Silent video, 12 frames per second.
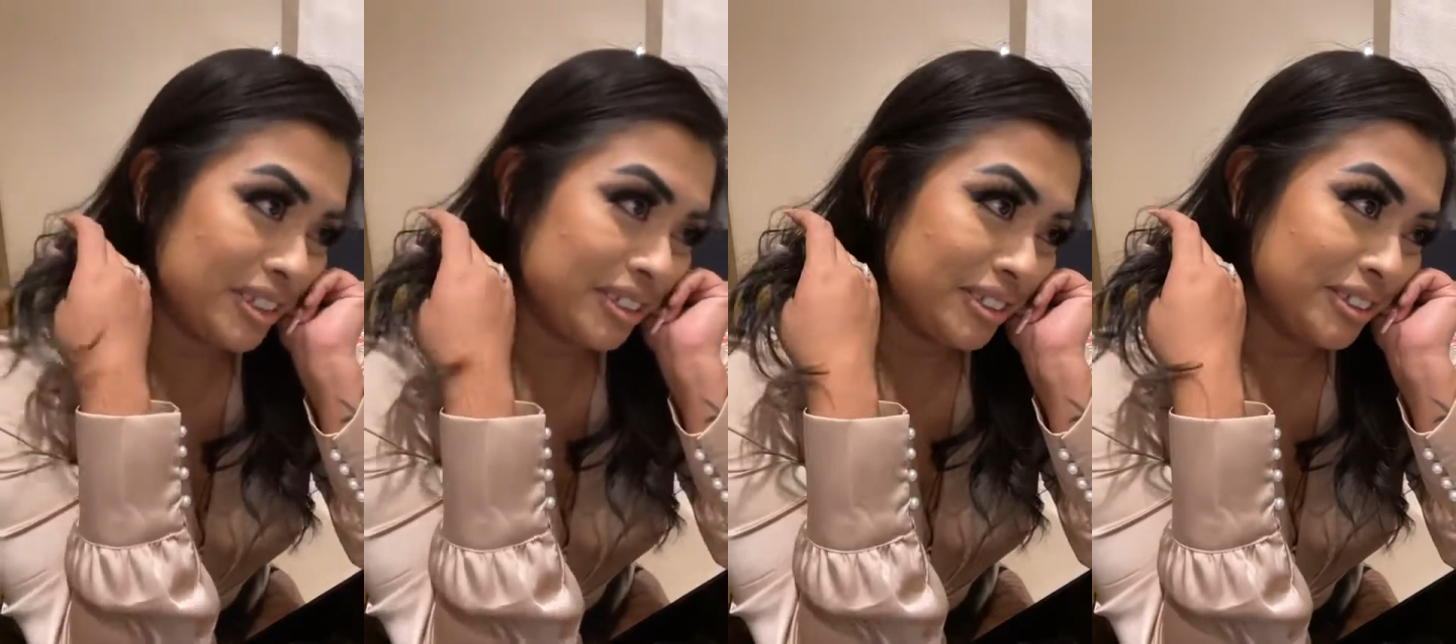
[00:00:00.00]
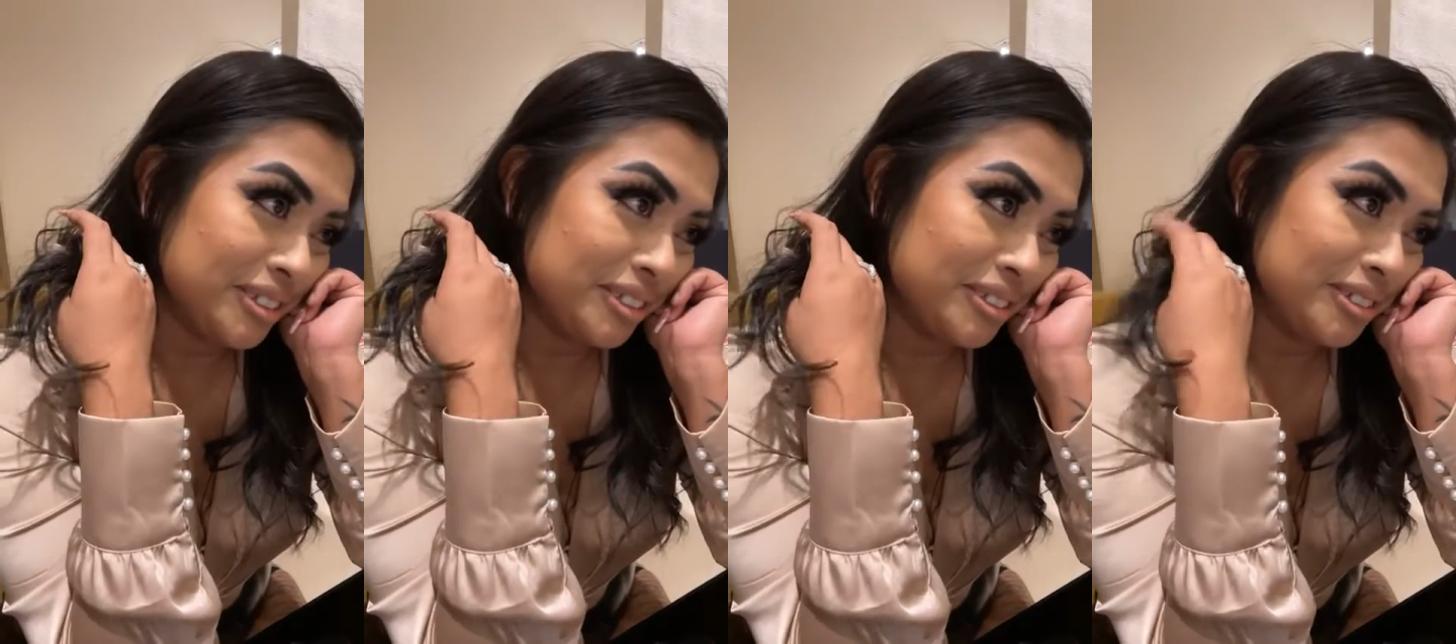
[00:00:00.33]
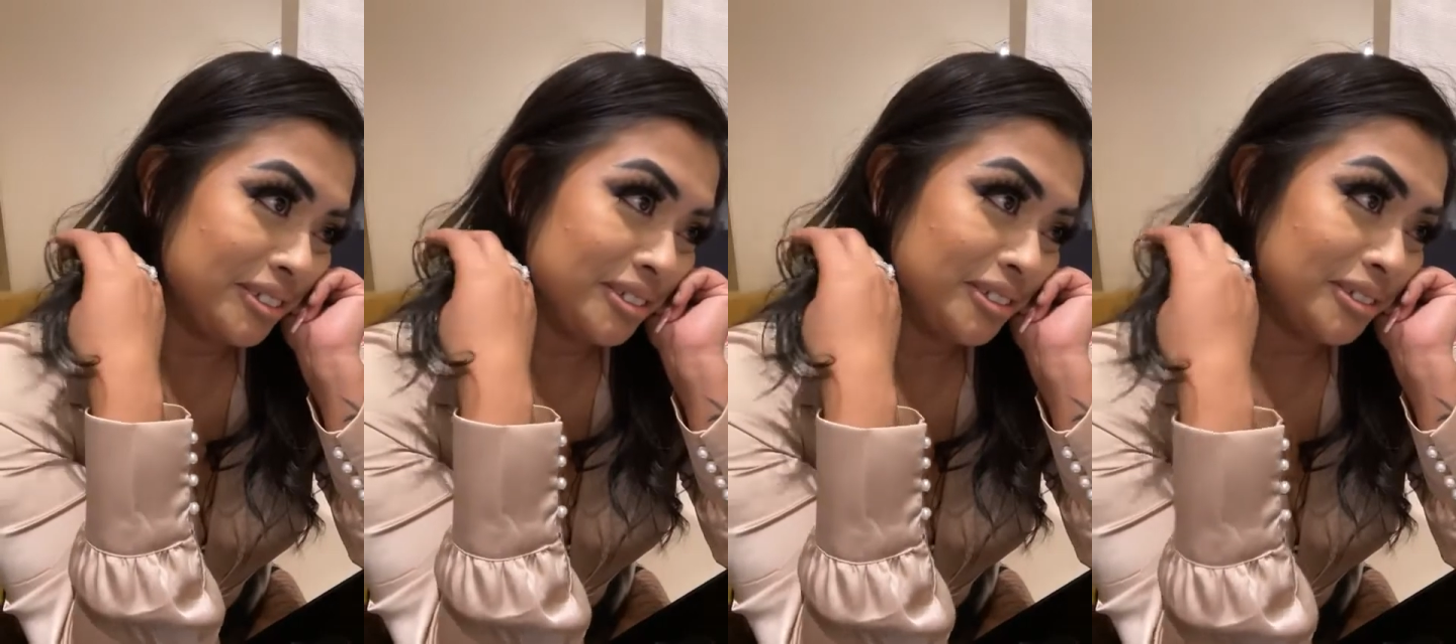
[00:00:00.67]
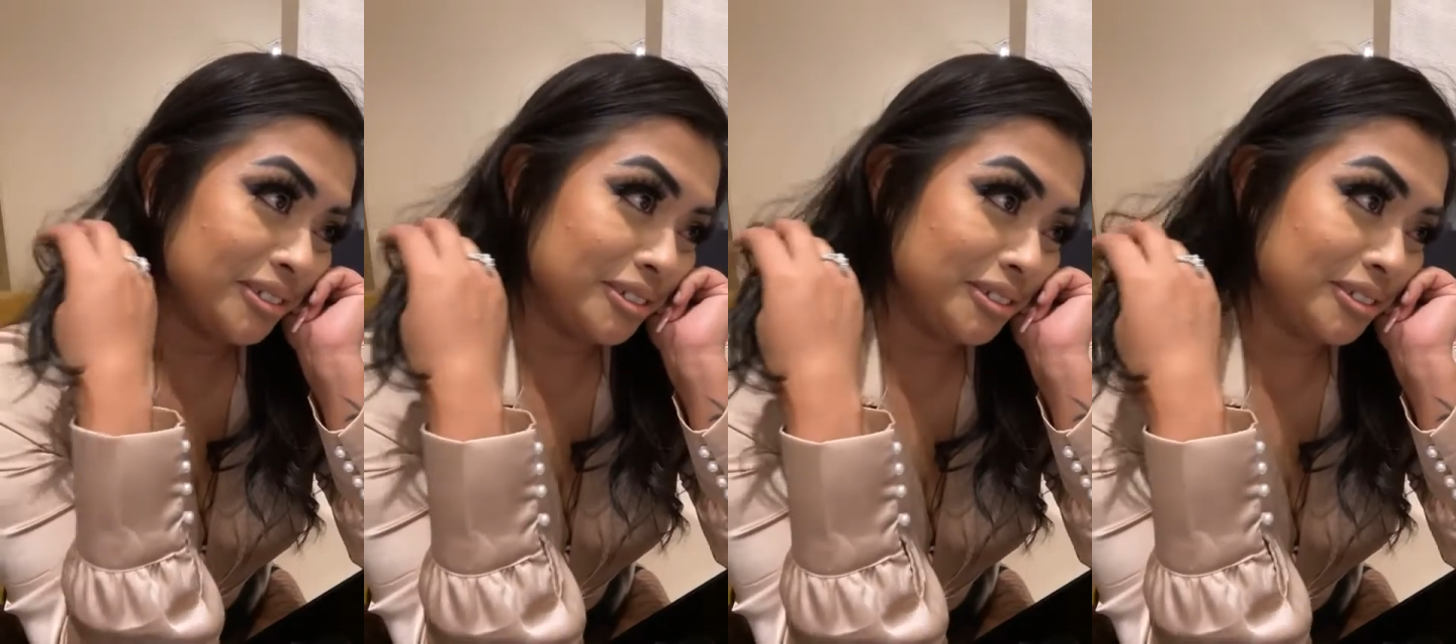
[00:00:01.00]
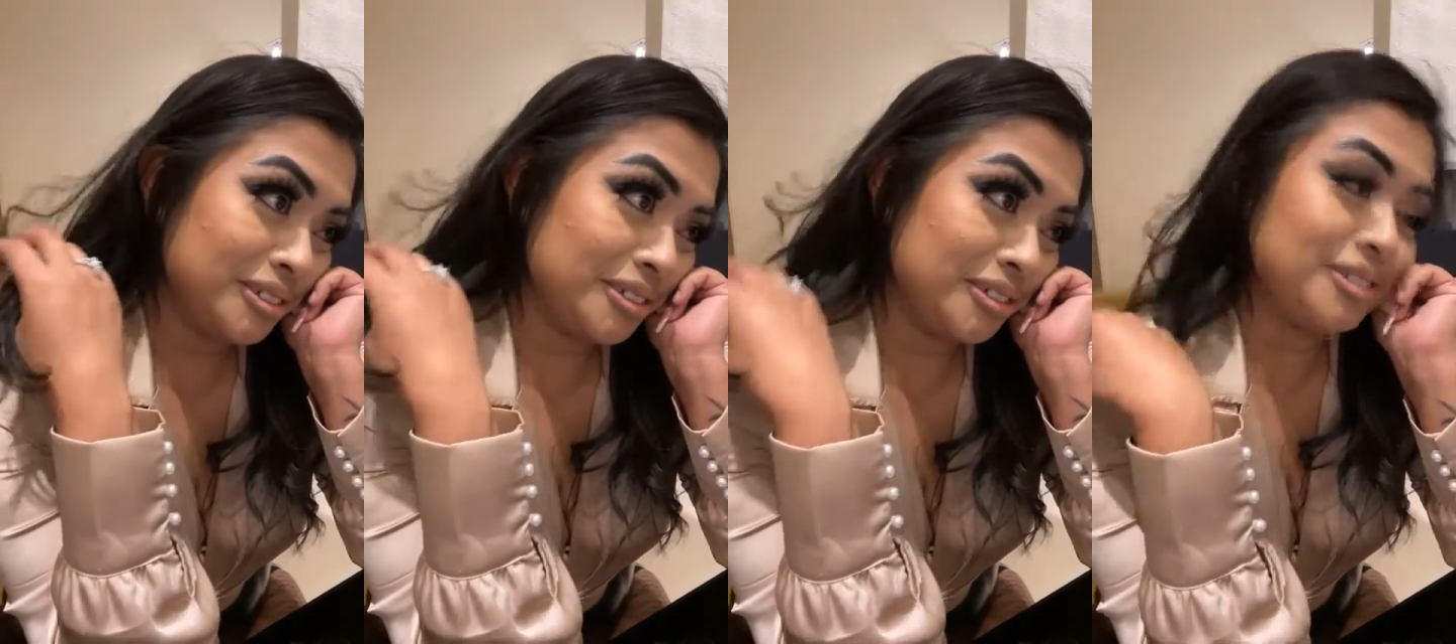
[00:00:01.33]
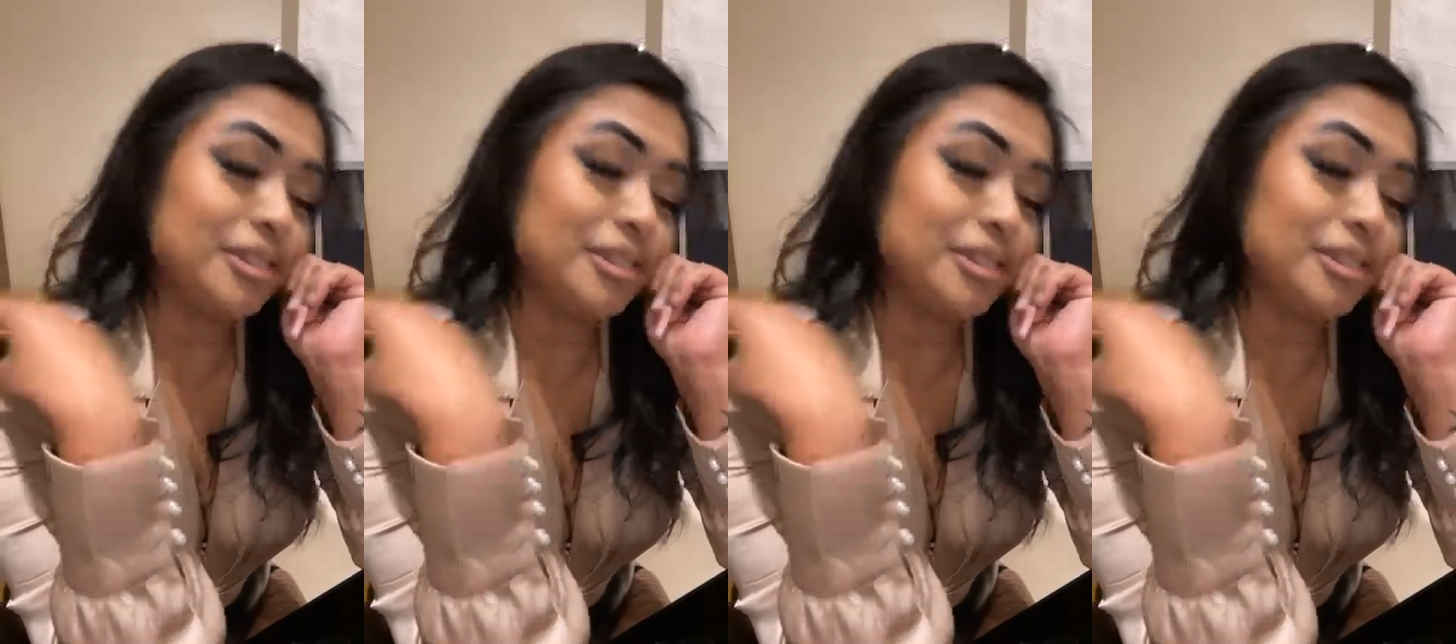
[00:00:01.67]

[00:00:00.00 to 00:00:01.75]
cell? Is that good?